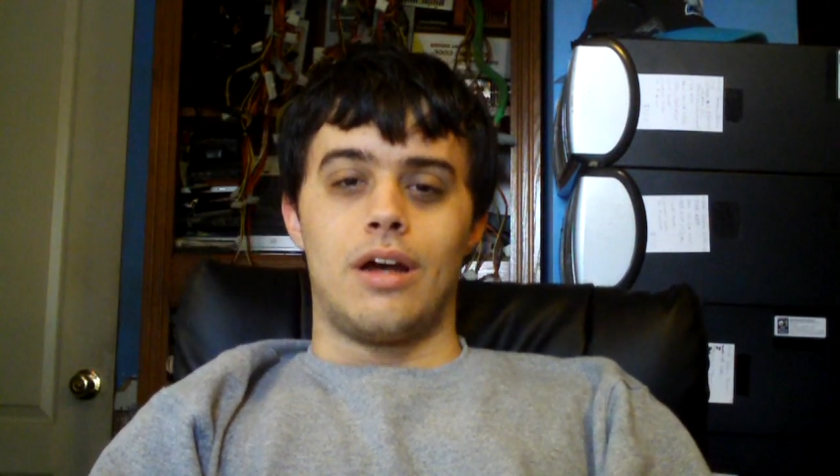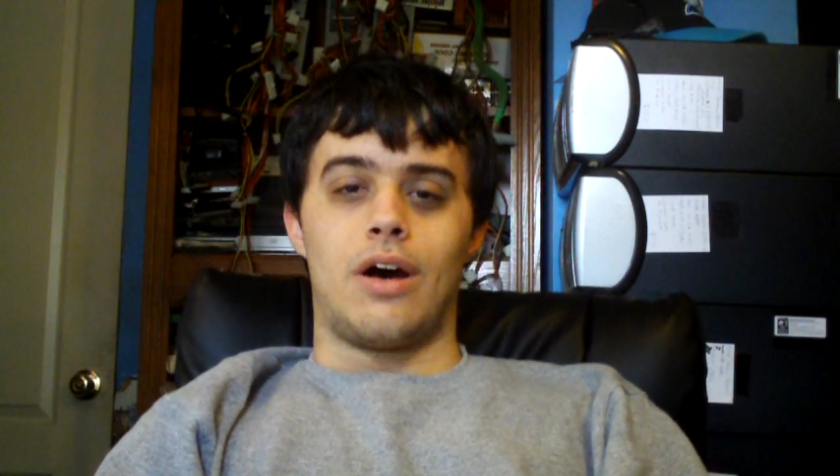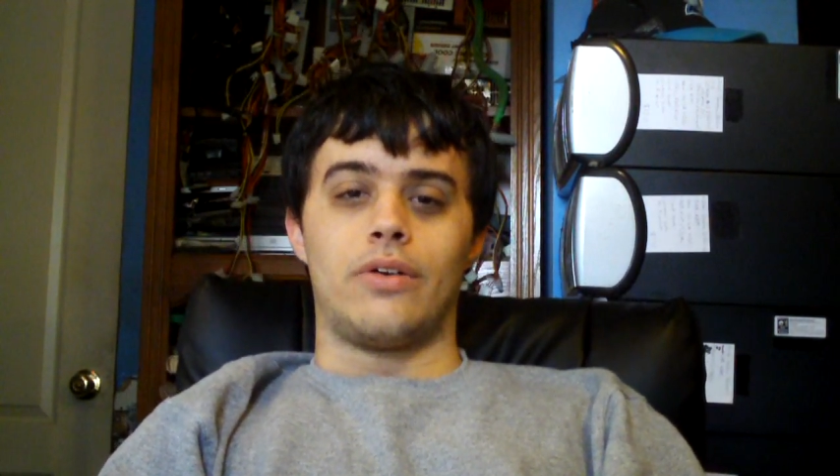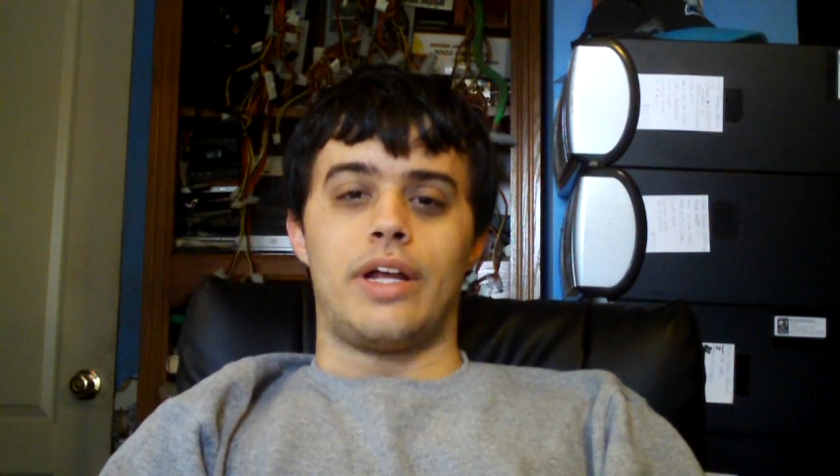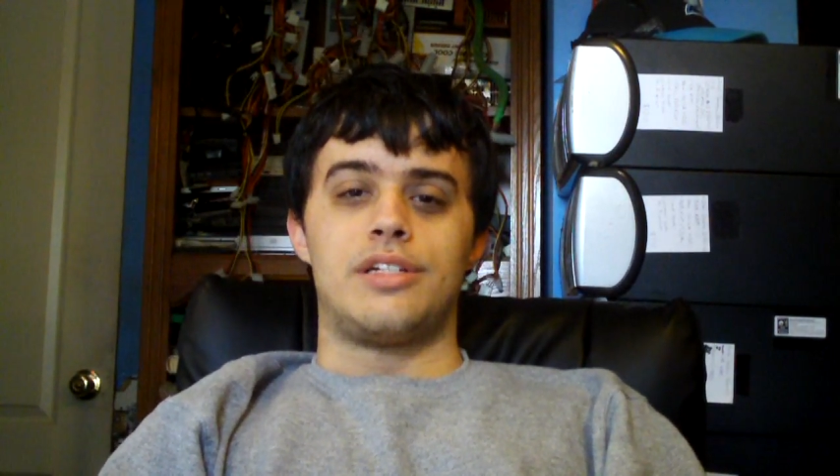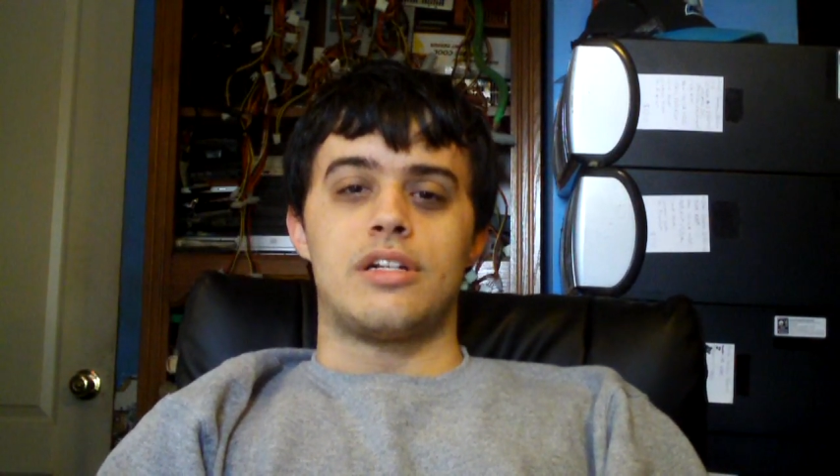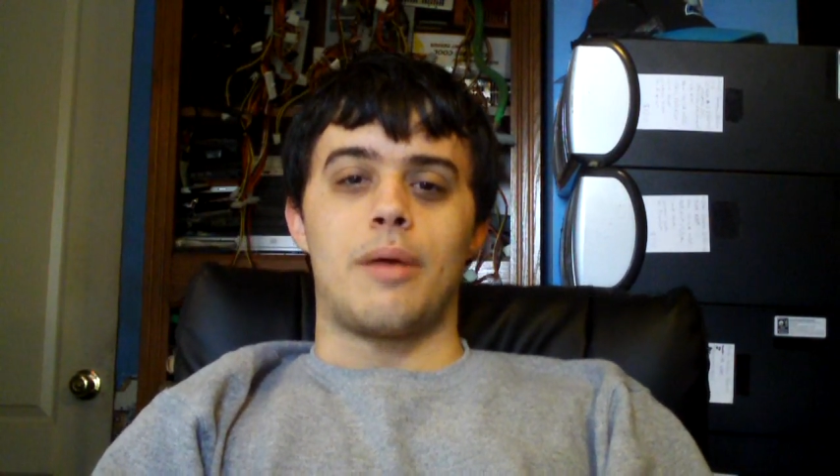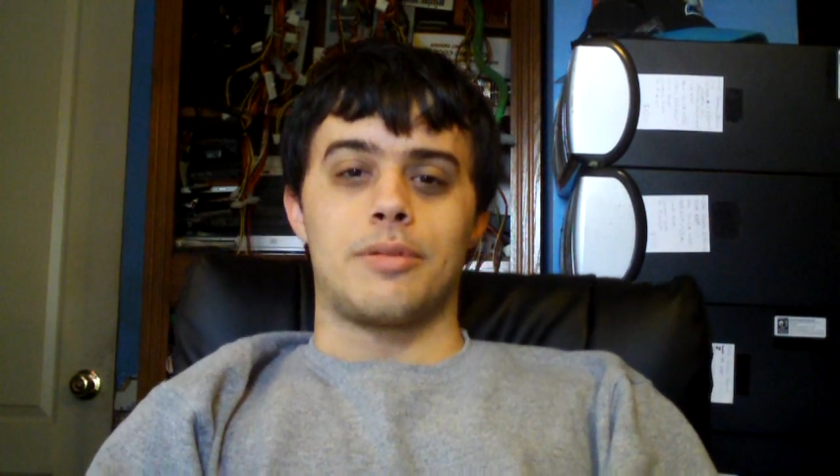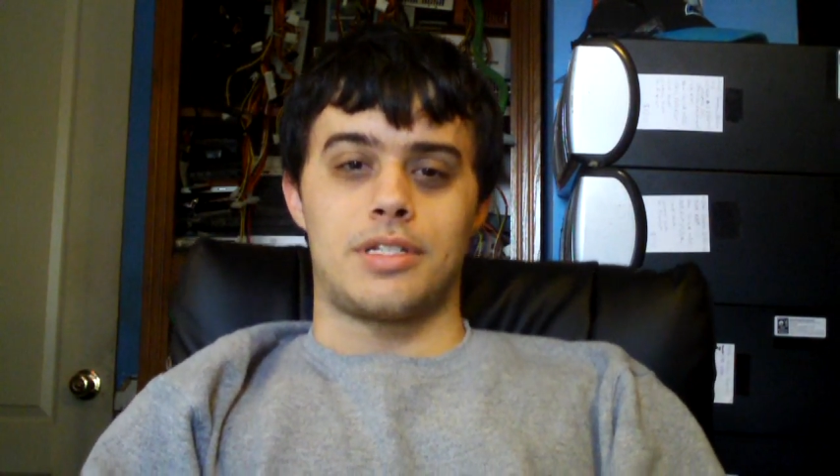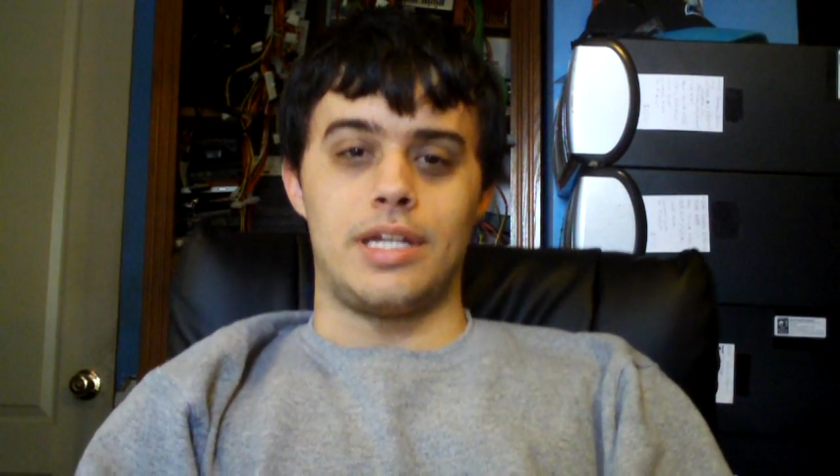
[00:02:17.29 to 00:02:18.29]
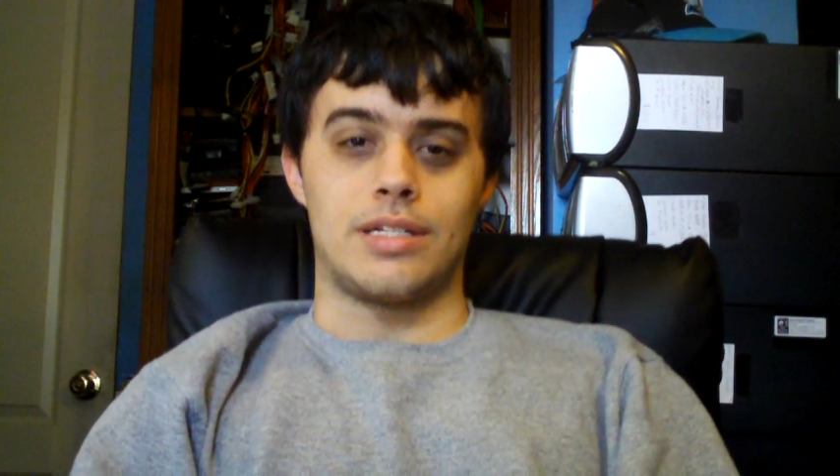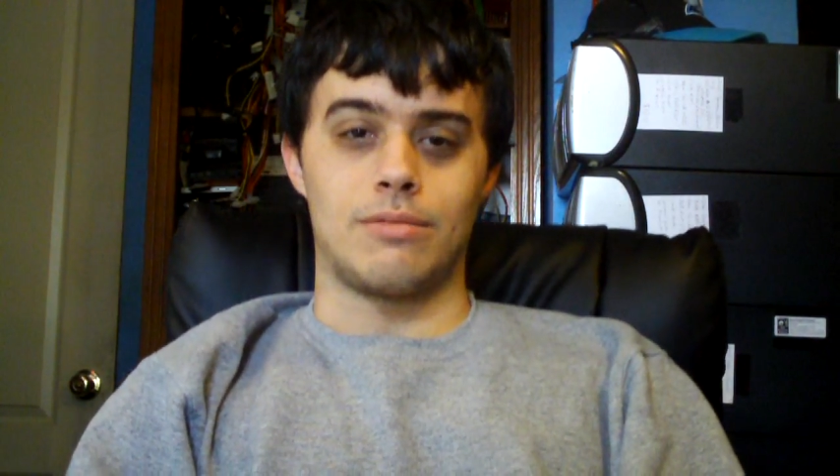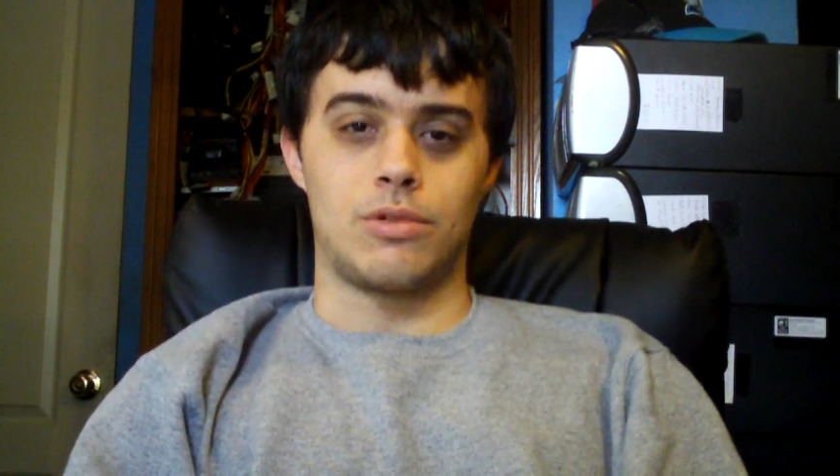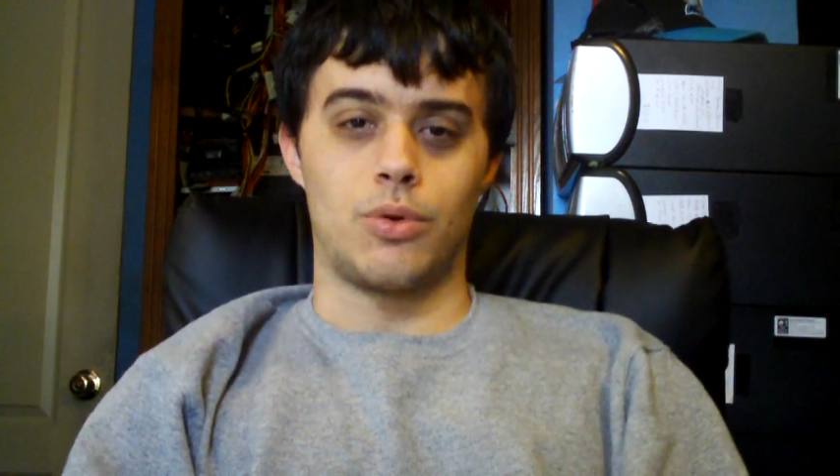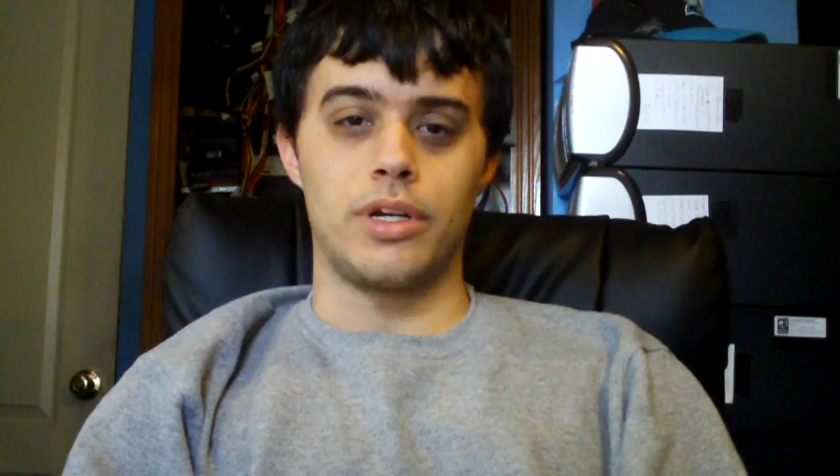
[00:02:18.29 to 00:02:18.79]
holiday shopping
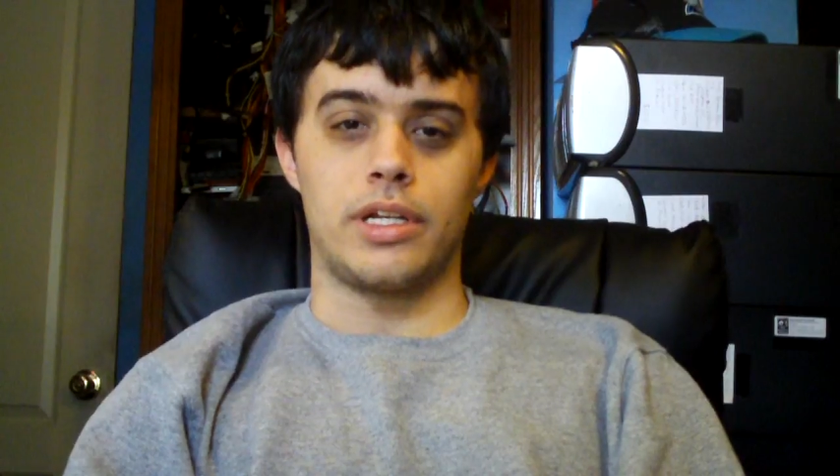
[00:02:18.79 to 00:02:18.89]
season, to where you